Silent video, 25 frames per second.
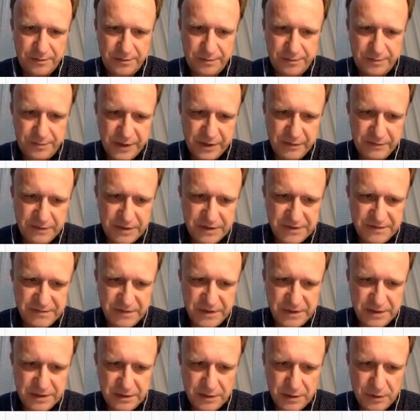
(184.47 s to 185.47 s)
previous
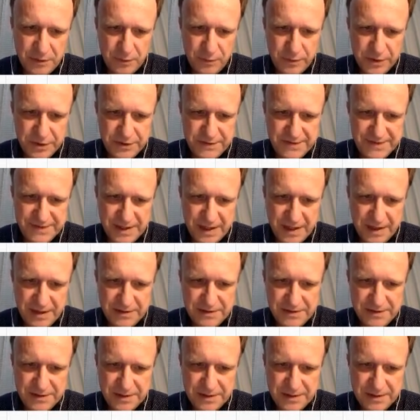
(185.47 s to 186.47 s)
video, which
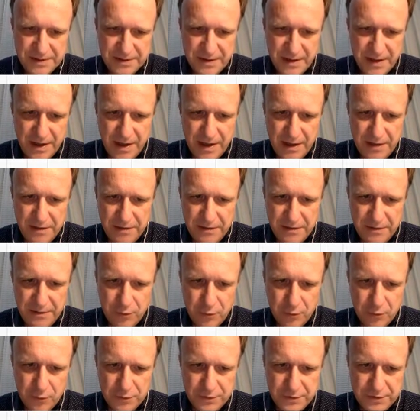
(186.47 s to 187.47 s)
says that the nth
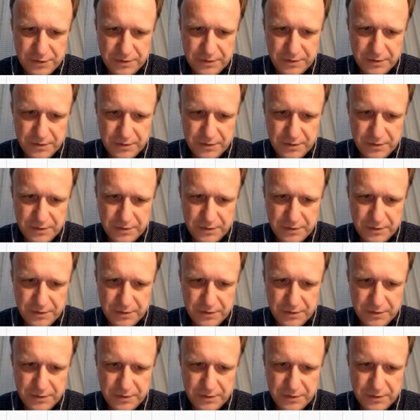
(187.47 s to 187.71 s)
root